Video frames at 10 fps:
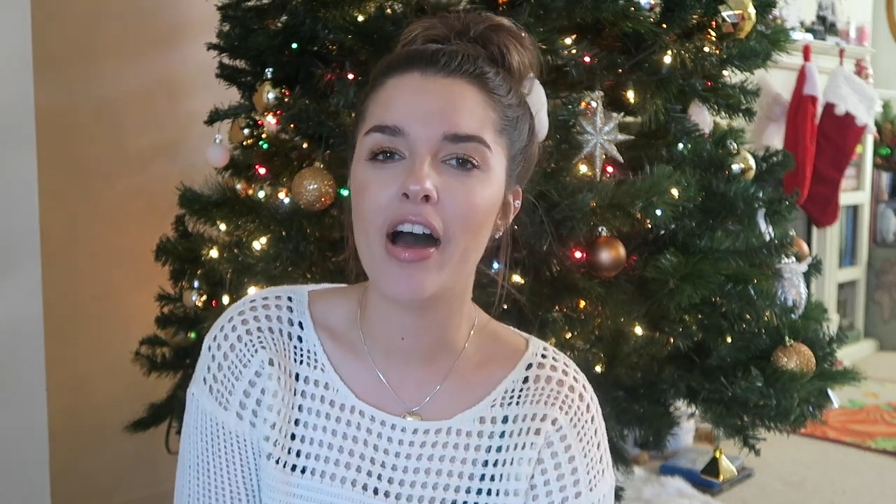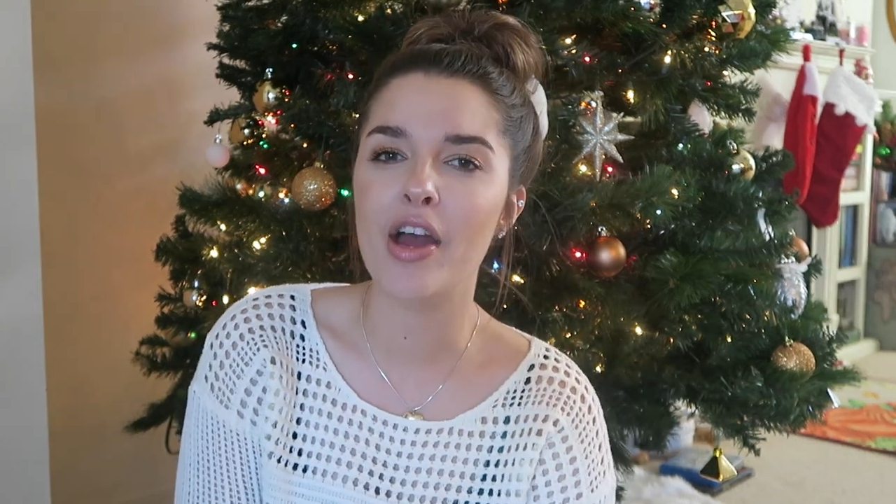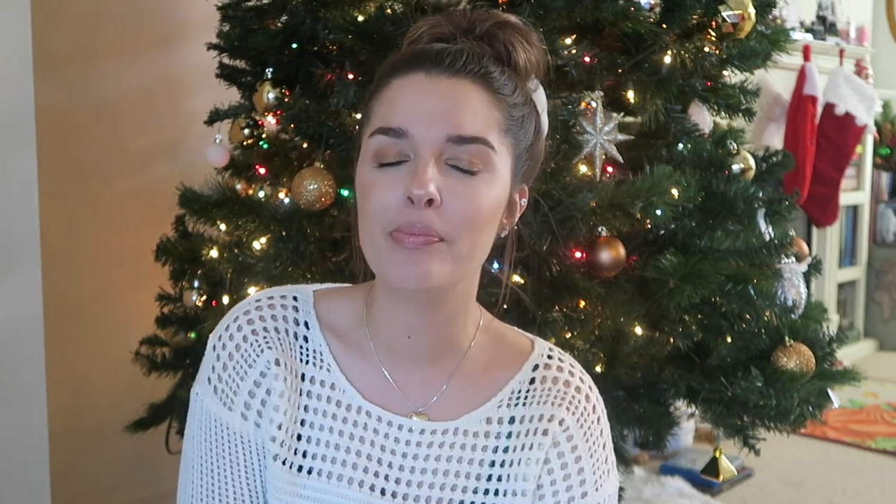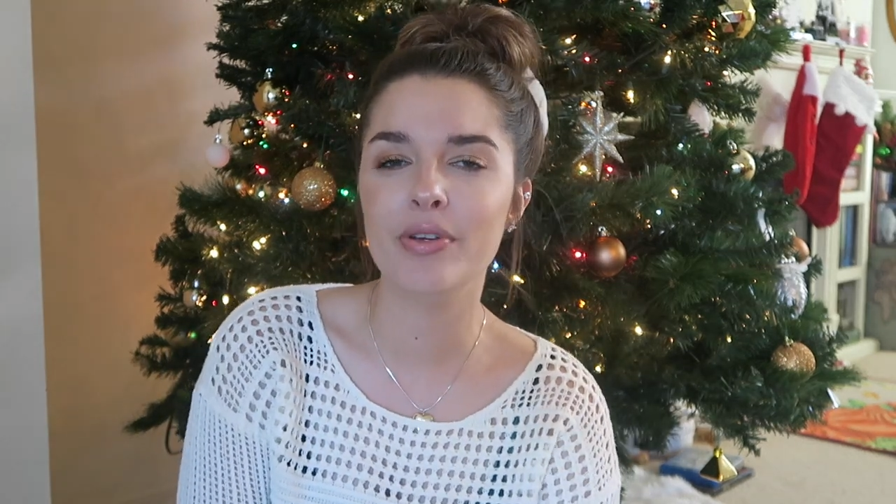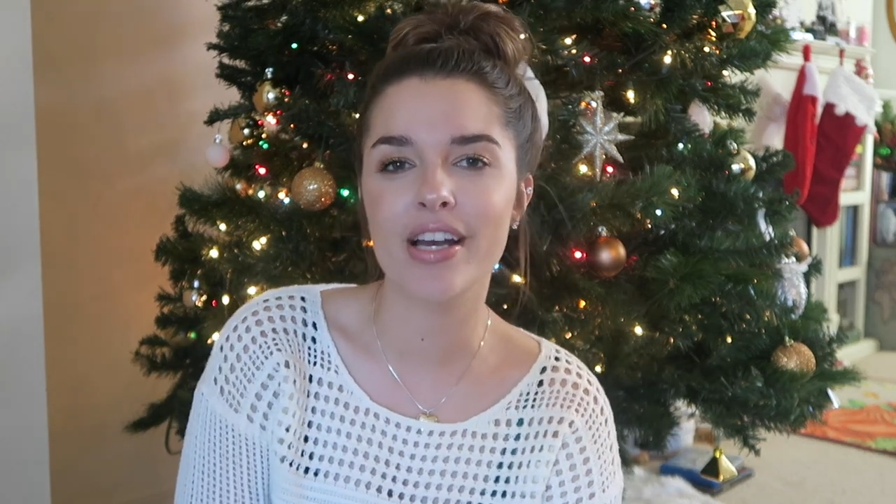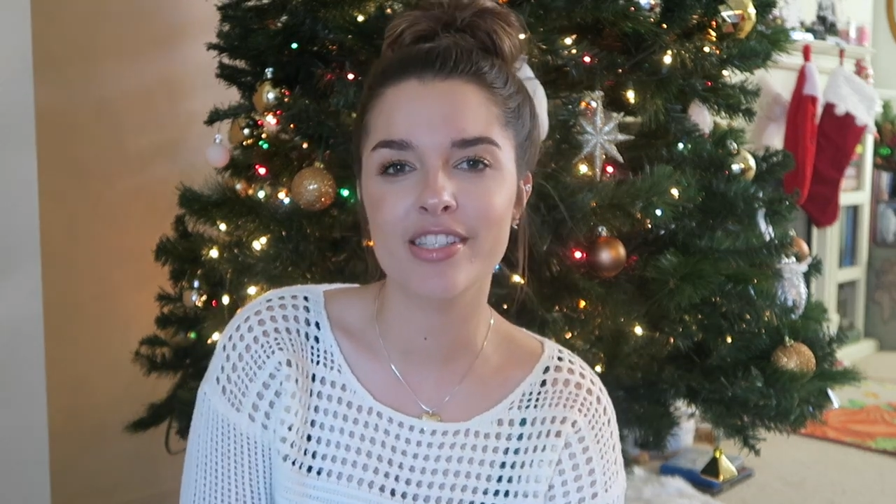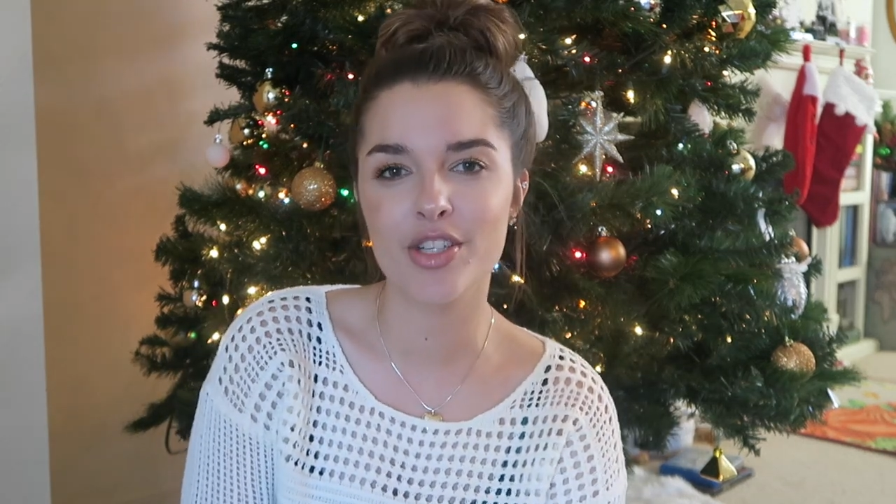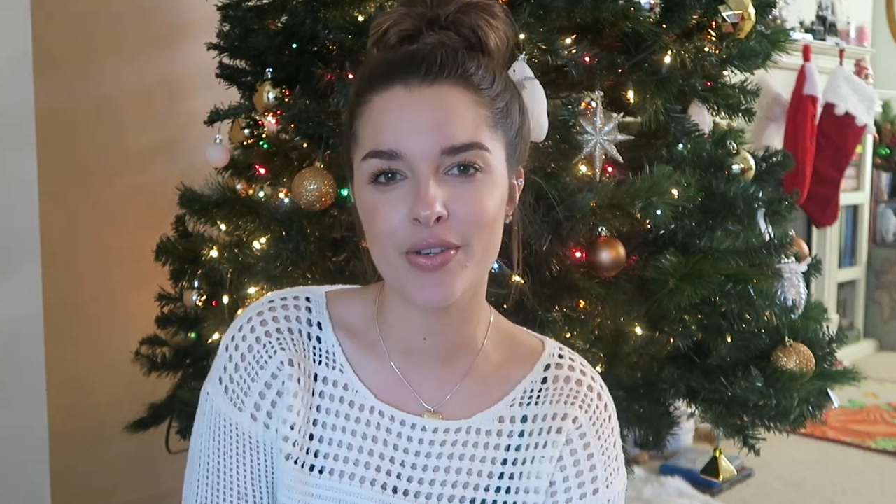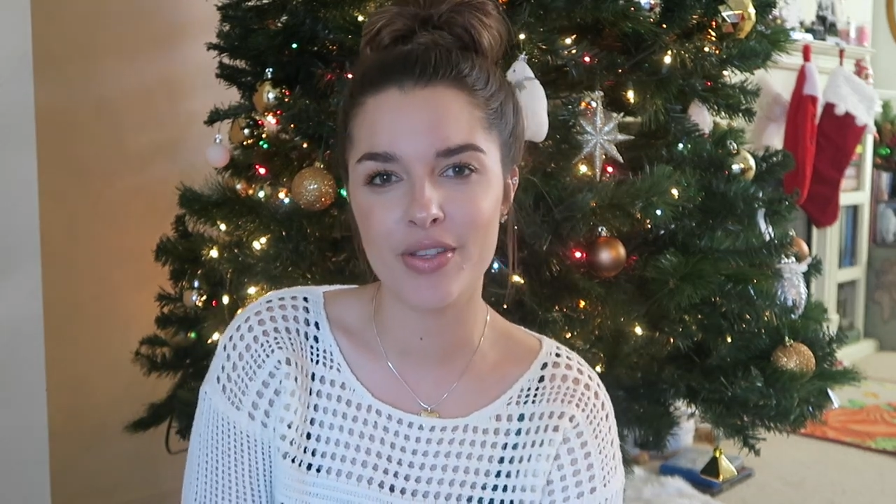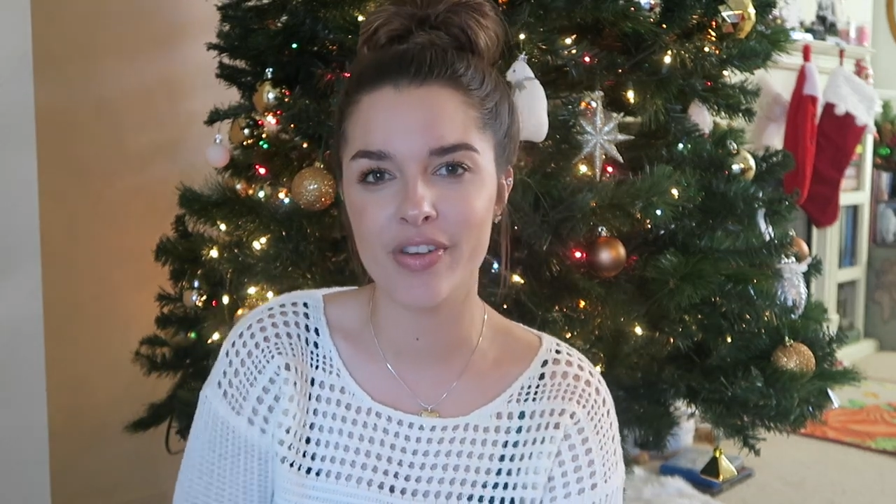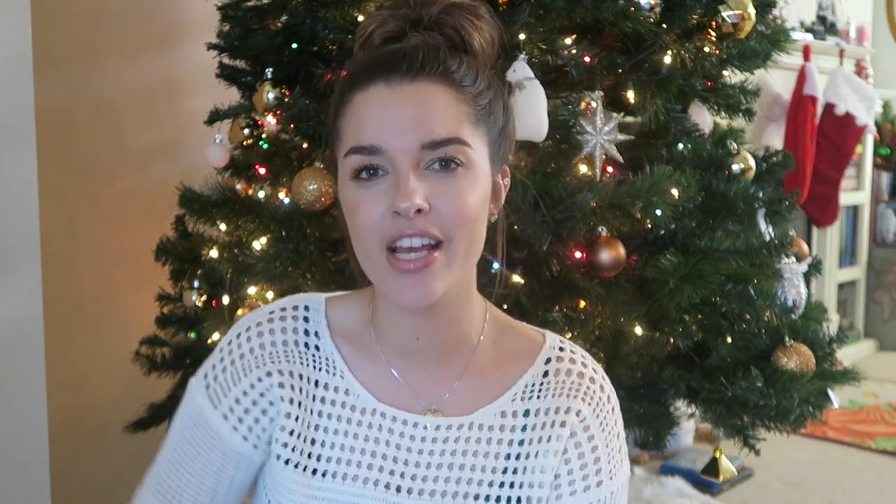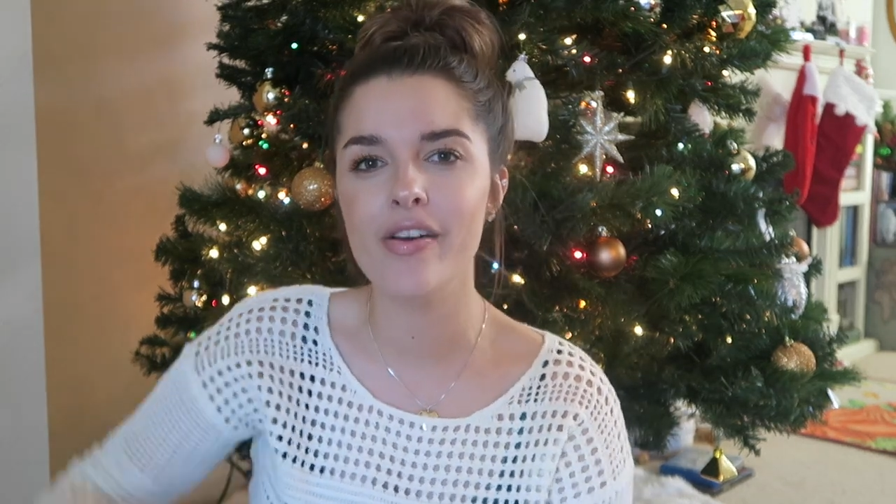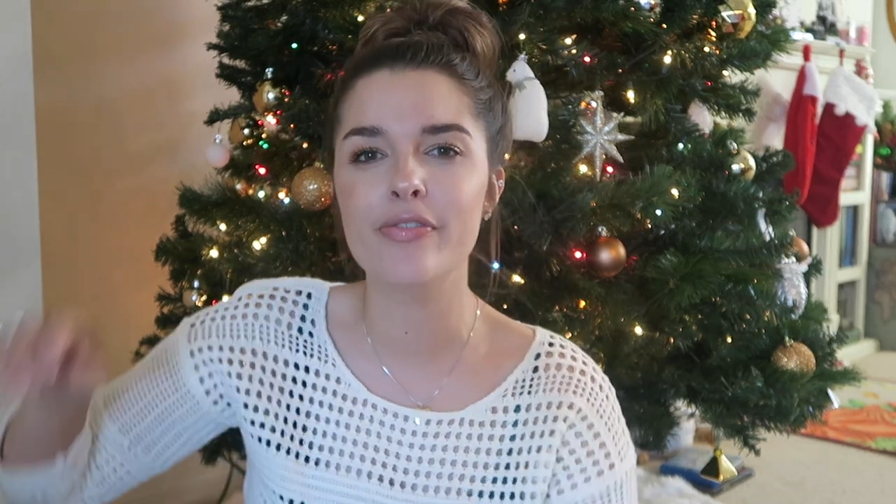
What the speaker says: I hope you guys enjoyed the video.